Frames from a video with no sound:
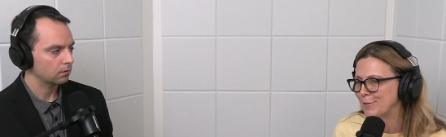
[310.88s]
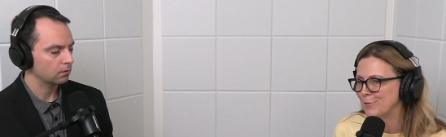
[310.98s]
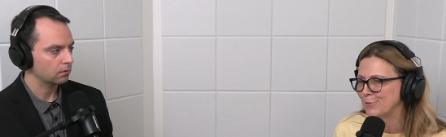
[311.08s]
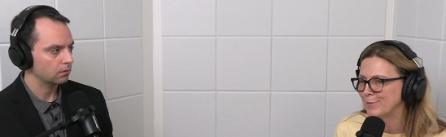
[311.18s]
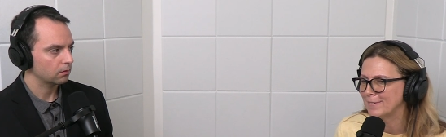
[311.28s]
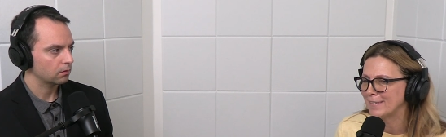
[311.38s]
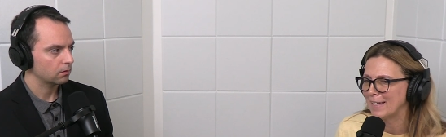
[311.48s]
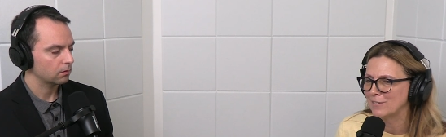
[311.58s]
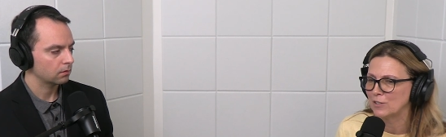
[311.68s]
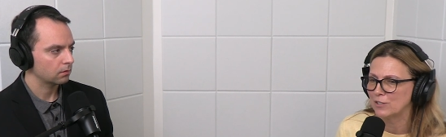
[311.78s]
Speaker 1: who used to
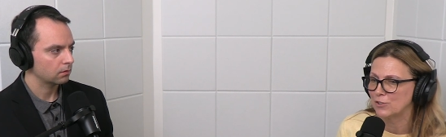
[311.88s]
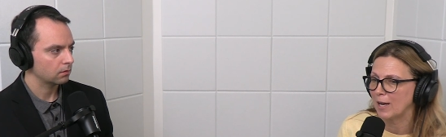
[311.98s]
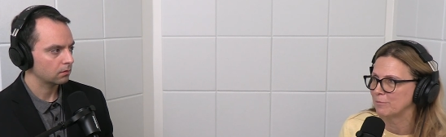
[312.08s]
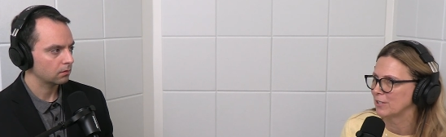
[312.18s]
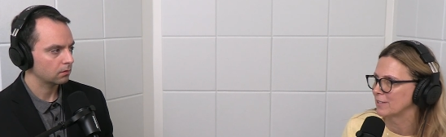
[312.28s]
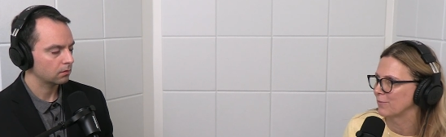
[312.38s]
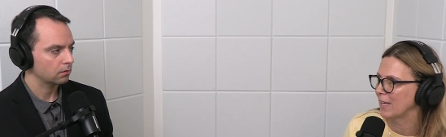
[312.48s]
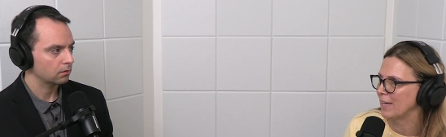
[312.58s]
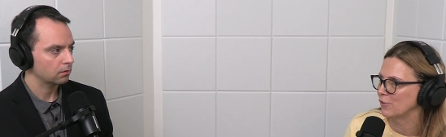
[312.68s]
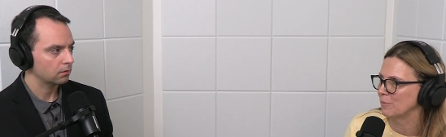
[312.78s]
say, is it a job
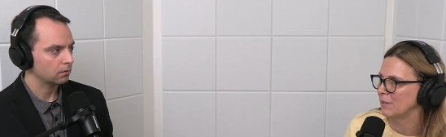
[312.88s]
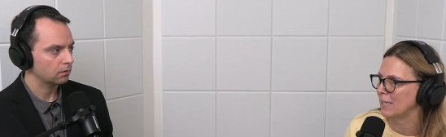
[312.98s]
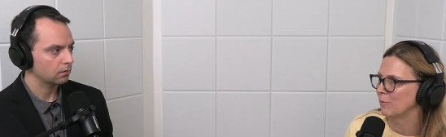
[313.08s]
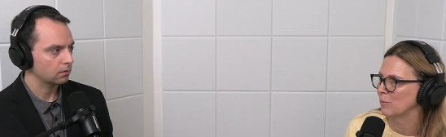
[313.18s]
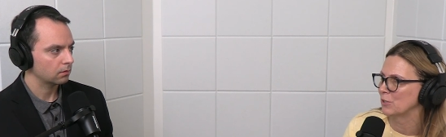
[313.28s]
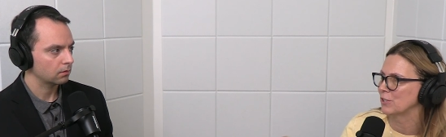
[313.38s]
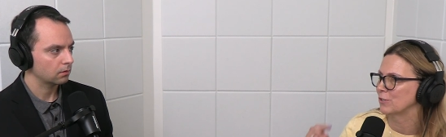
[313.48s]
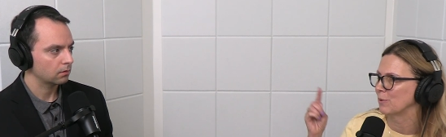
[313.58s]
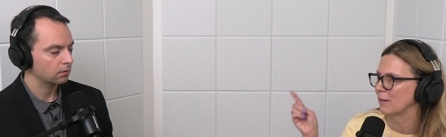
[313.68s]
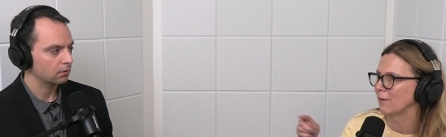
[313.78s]
justification meeting where we're just
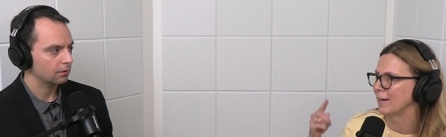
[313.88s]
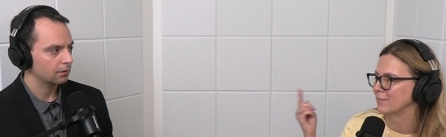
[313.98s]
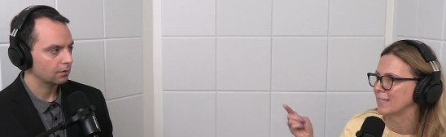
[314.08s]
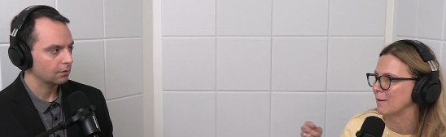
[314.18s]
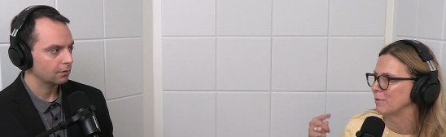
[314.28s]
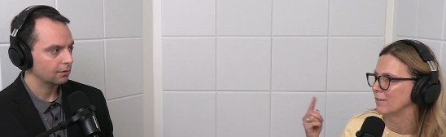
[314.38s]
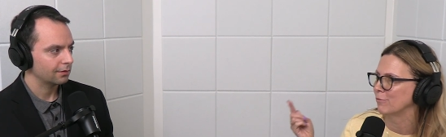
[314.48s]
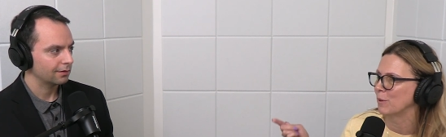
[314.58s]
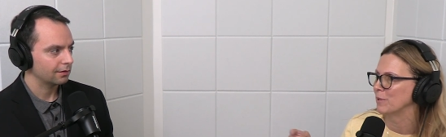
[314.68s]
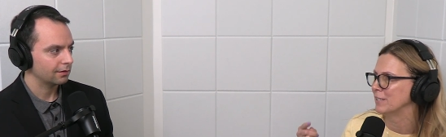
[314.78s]
doing a round table
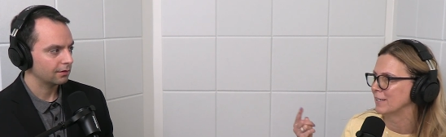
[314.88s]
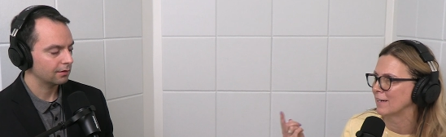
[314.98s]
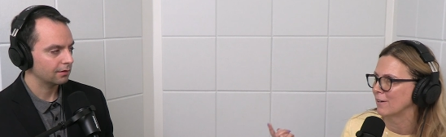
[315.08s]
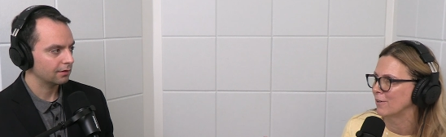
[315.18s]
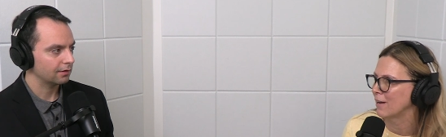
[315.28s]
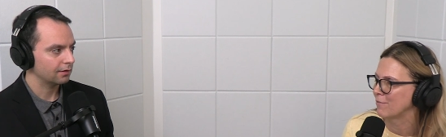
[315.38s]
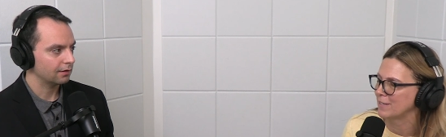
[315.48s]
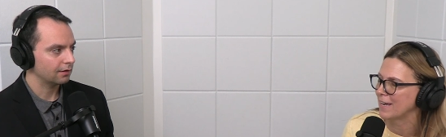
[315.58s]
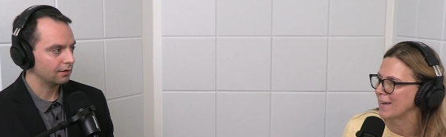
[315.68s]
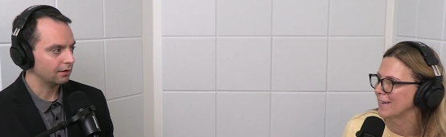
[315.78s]
of what we did all,
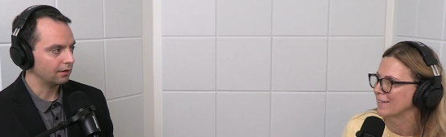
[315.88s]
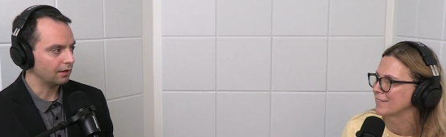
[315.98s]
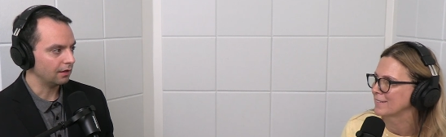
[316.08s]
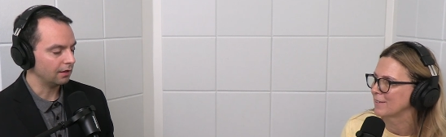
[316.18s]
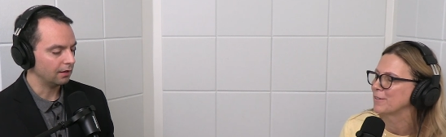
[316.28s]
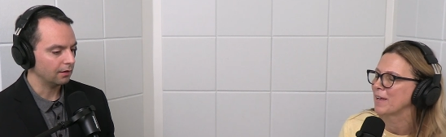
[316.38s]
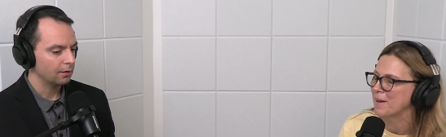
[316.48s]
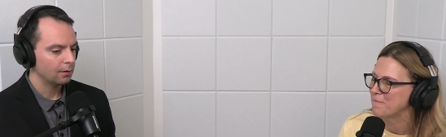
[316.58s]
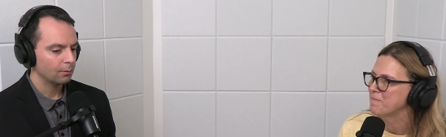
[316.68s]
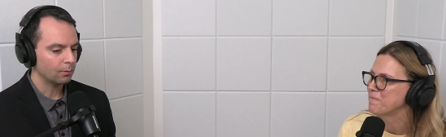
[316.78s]
every day? Yeah. So,
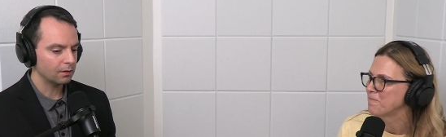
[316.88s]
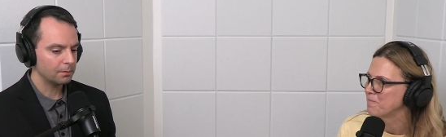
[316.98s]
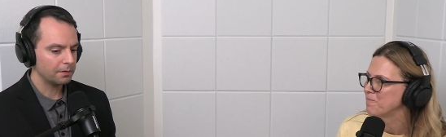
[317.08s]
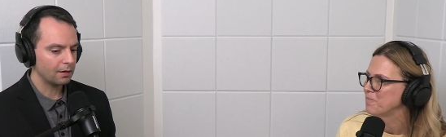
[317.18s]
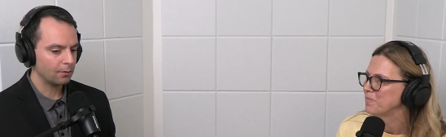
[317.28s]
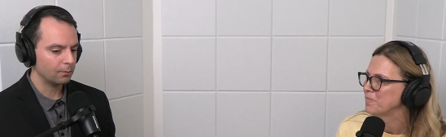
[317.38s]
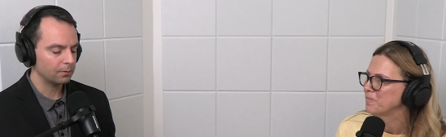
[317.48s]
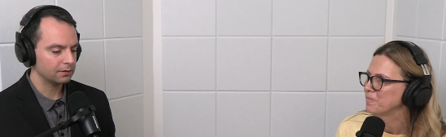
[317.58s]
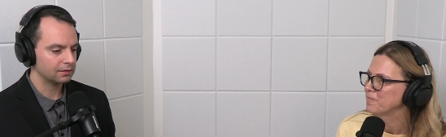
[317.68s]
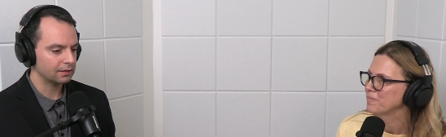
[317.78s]
yeah.
Speaker 2: What about
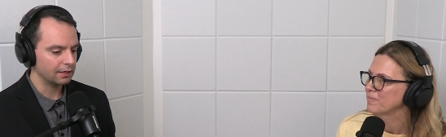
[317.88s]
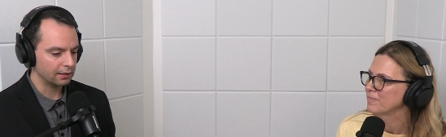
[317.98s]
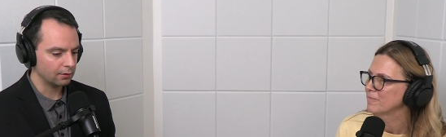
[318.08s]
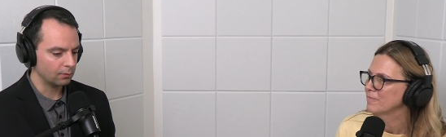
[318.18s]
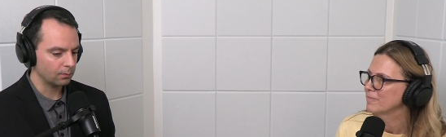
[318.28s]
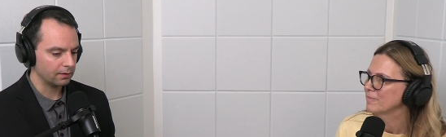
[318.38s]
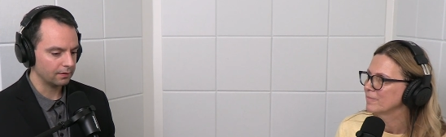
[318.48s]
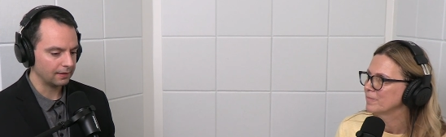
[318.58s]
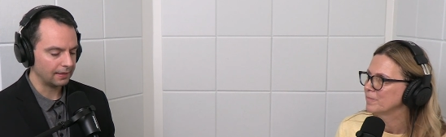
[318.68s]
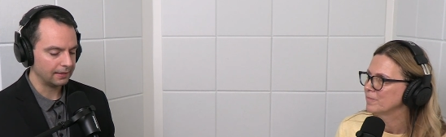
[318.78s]
the scenario
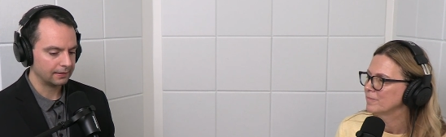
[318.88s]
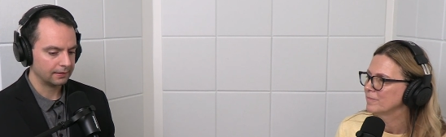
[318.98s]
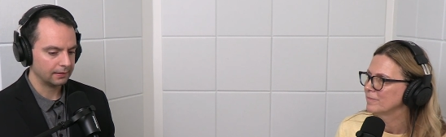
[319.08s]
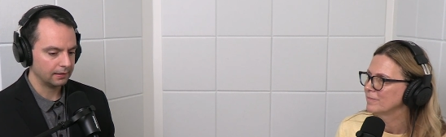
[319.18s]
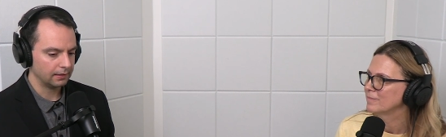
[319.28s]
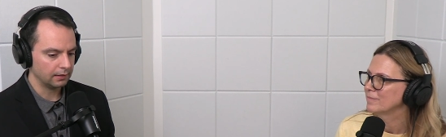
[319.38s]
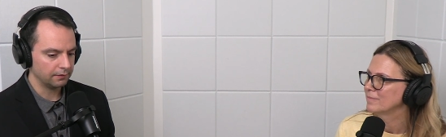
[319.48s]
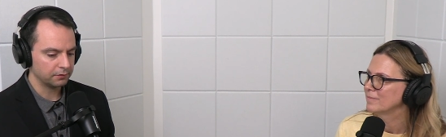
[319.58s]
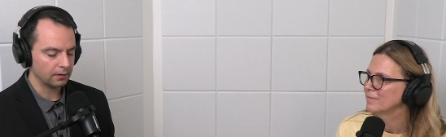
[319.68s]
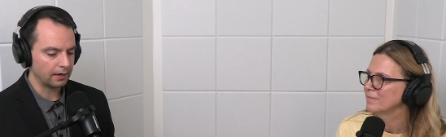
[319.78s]
where like,
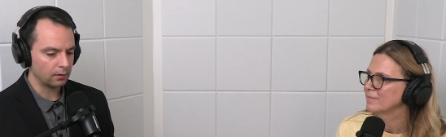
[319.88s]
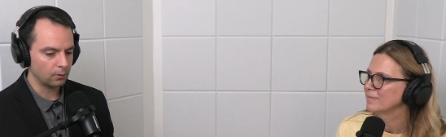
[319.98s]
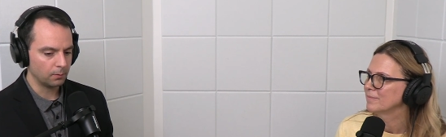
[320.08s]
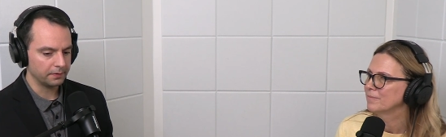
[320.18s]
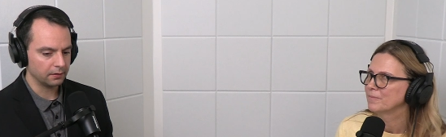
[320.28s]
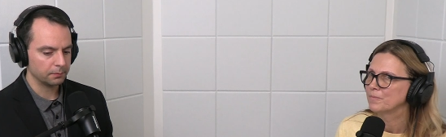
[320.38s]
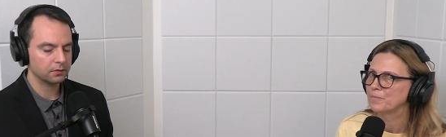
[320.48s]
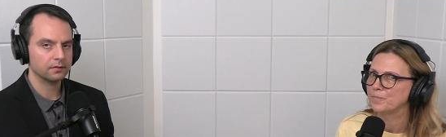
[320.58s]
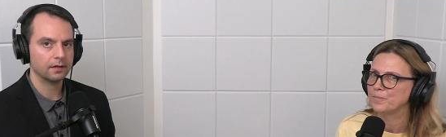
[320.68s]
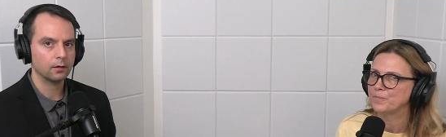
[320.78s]
if you're at home and the other
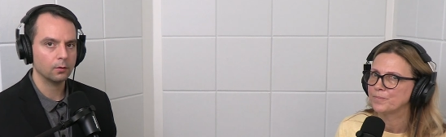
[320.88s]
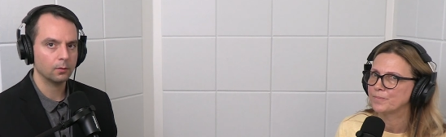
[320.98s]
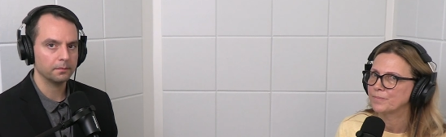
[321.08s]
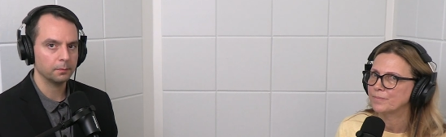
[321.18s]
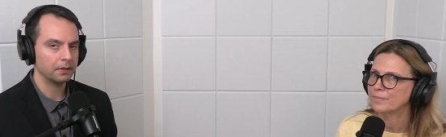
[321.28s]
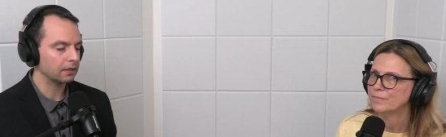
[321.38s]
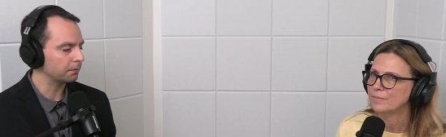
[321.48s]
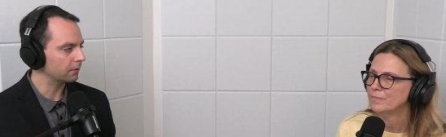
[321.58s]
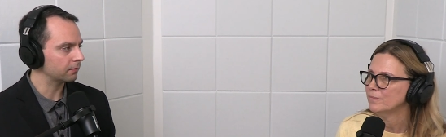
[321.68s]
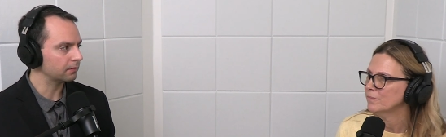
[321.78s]
person's at home, you pick
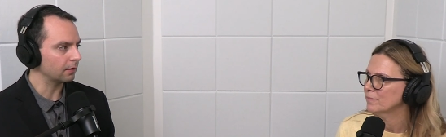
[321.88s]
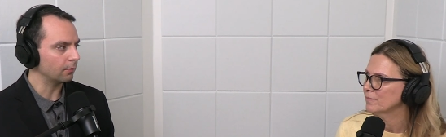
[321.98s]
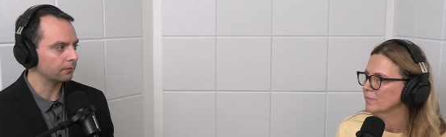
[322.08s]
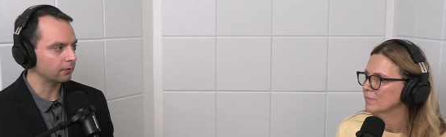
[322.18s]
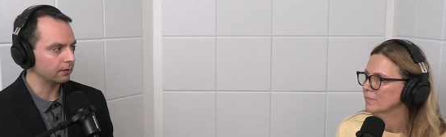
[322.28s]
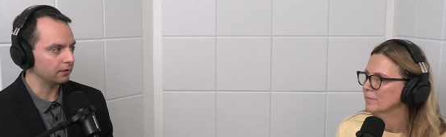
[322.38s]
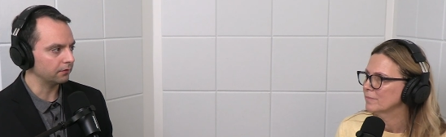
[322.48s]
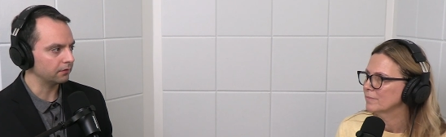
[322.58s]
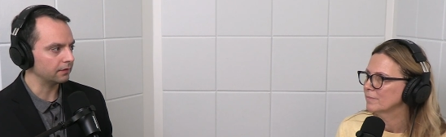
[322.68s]
up your cell phone and you just